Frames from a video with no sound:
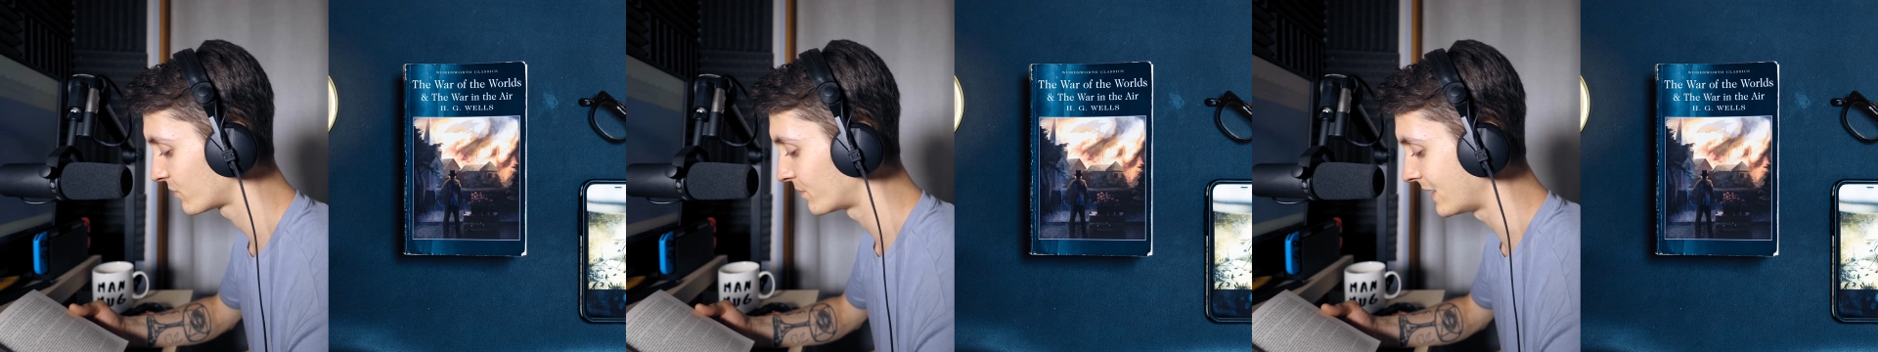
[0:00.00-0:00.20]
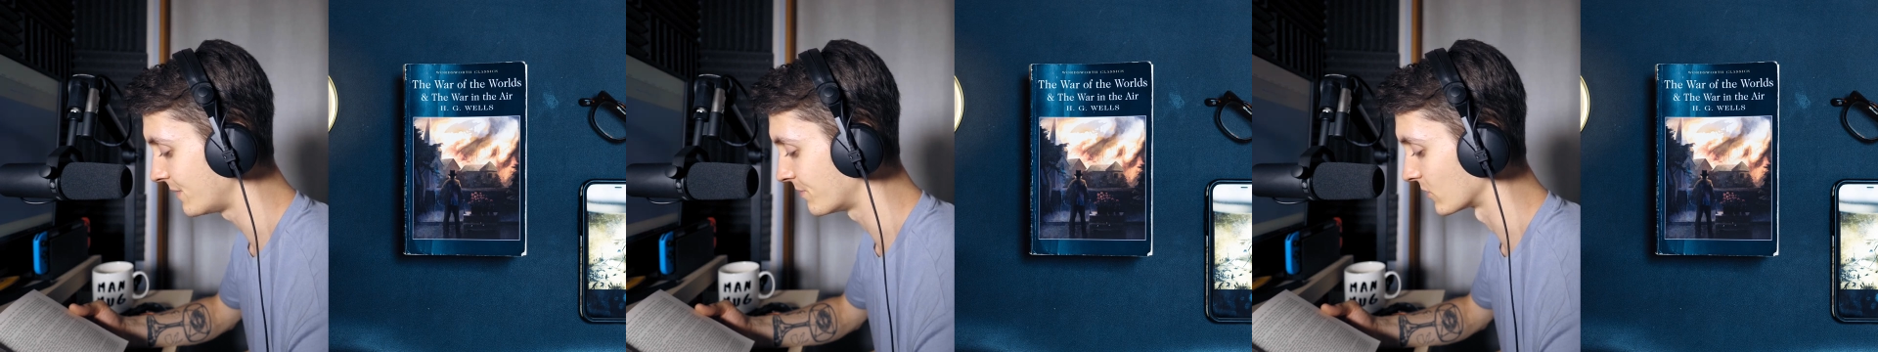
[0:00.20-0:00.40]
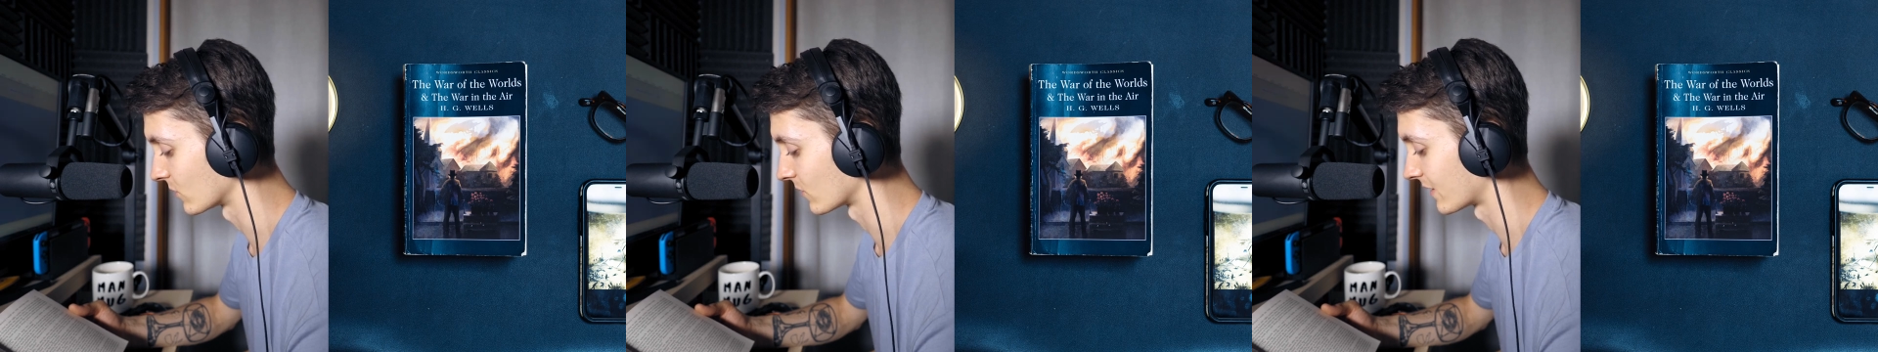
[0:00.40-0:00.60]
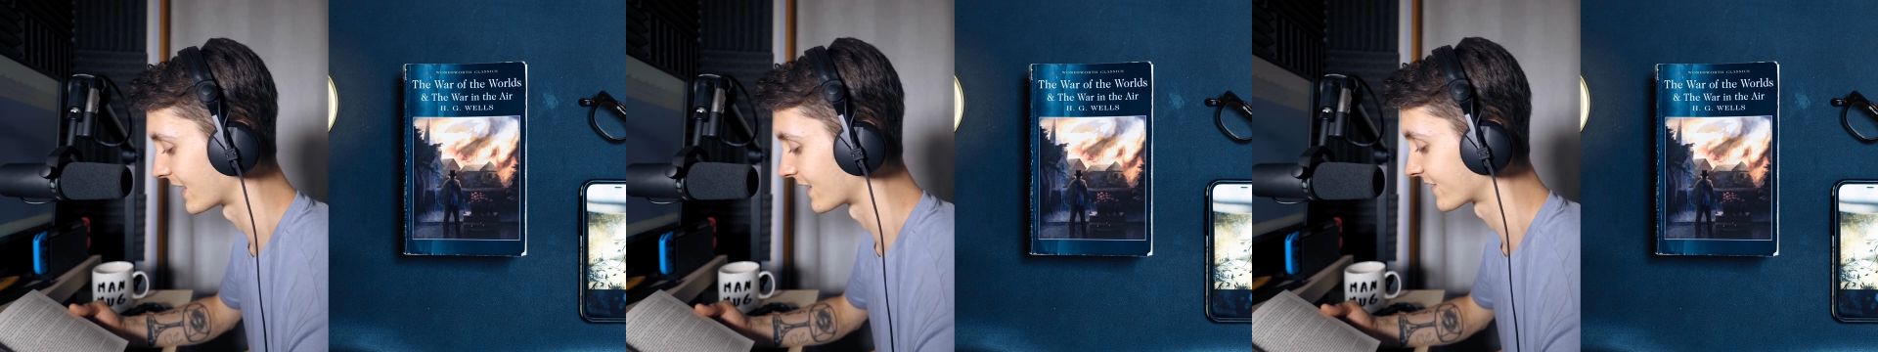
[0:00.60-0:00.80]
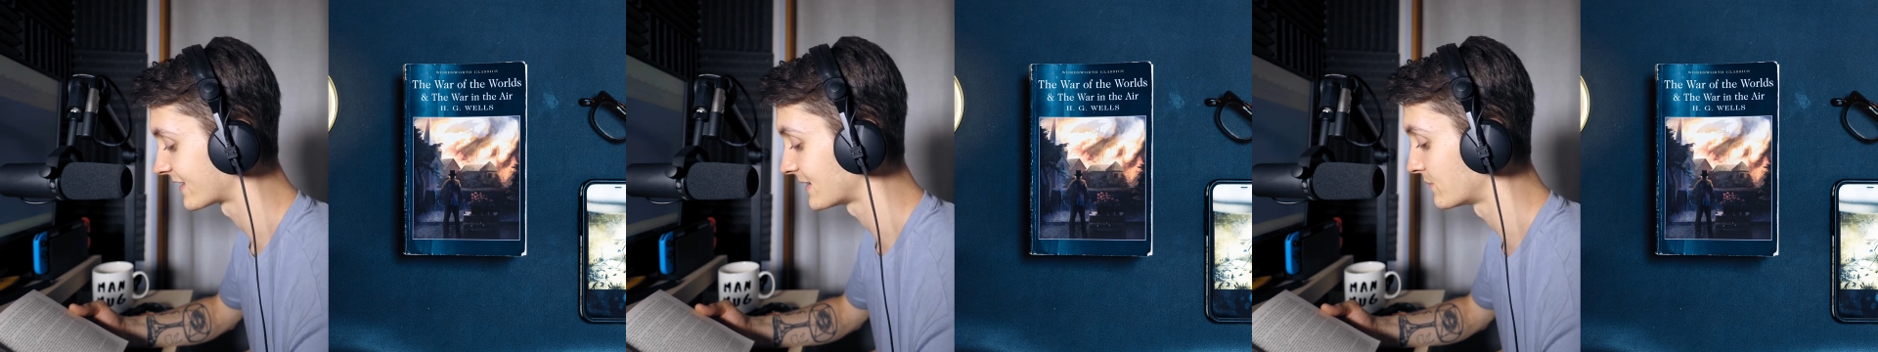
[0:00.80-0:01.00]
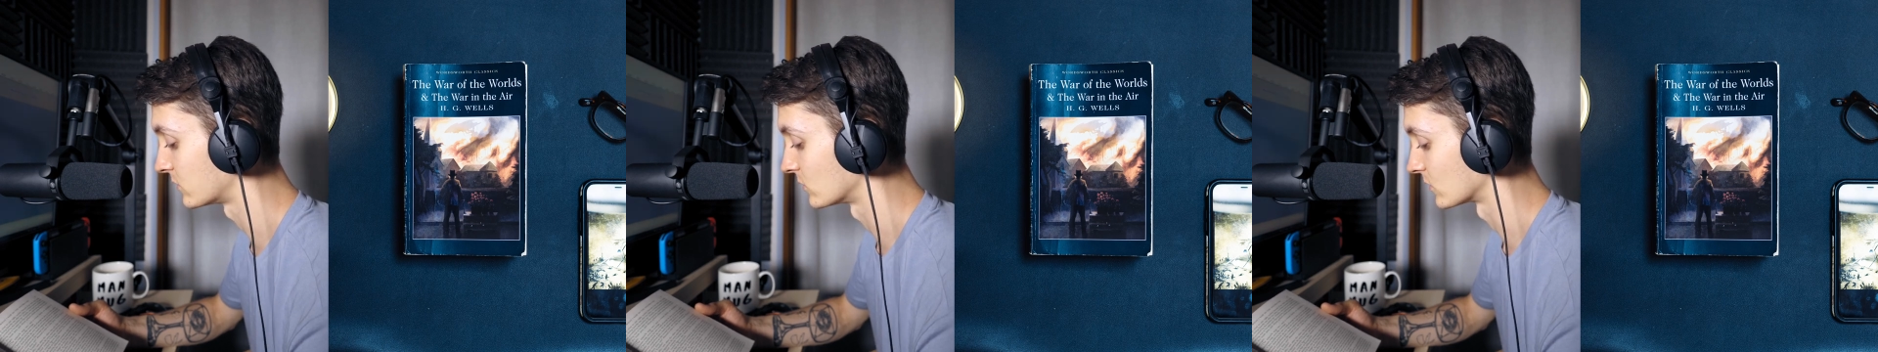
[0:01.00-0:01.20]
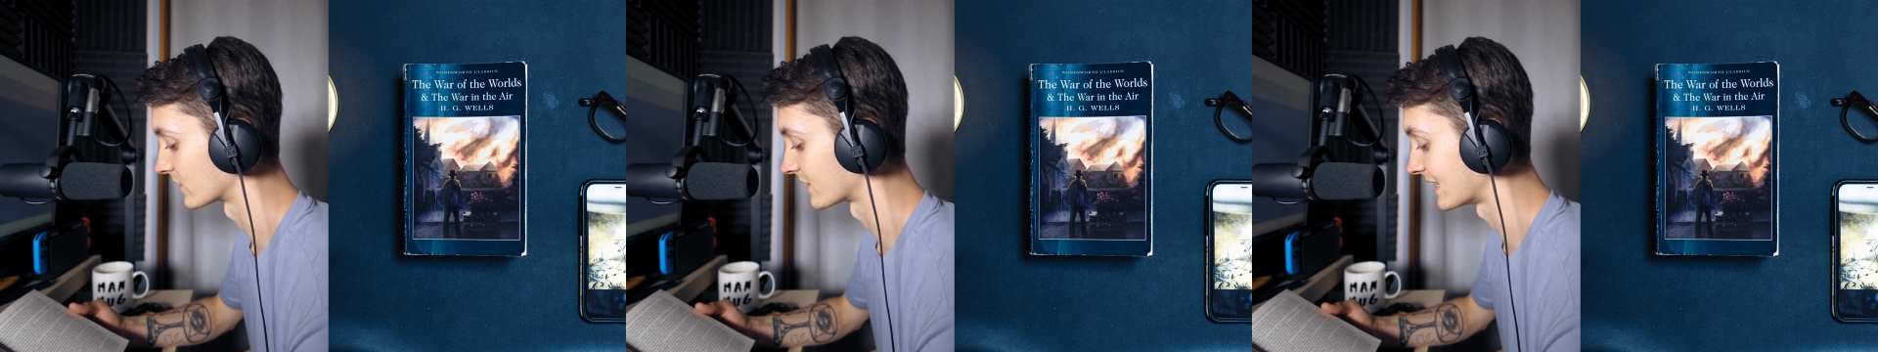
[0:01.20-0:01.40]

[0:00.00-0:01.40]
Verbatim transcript: of people had assembled